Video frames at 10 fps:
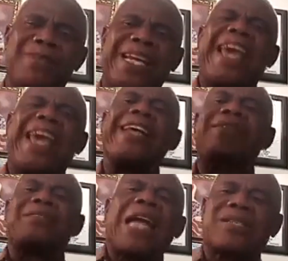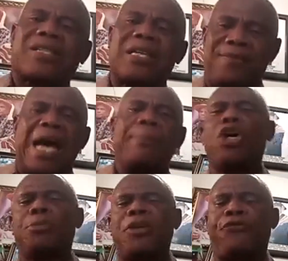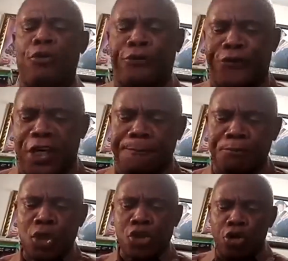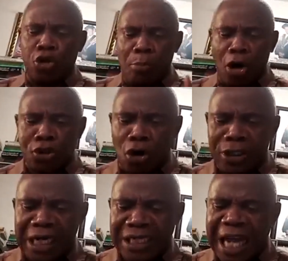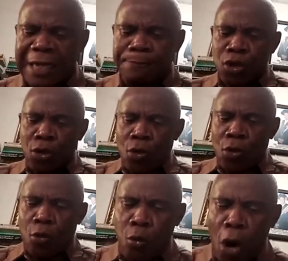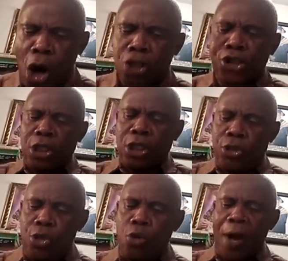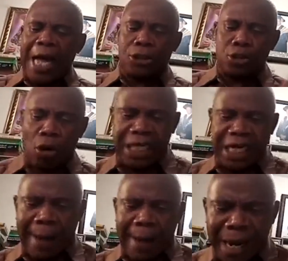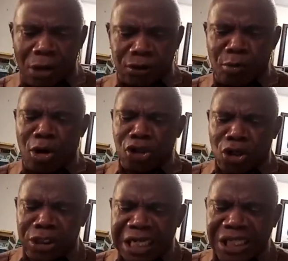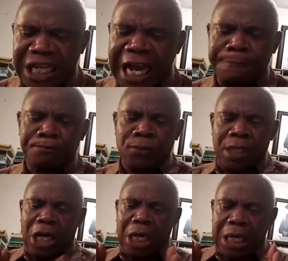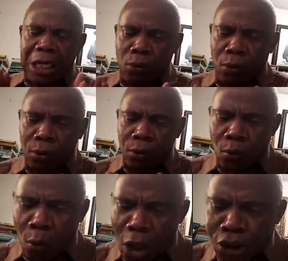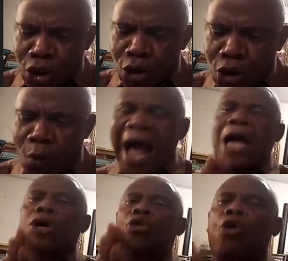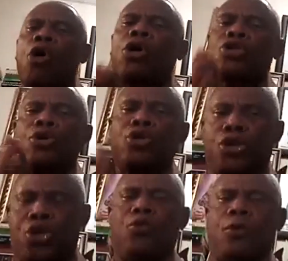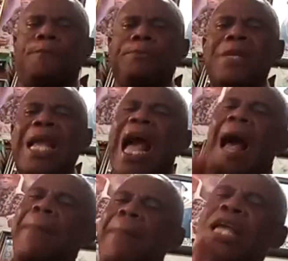a task that must be fulfilled. So you must understand what you are talking about. You must understand uh, what you are called to do. Am I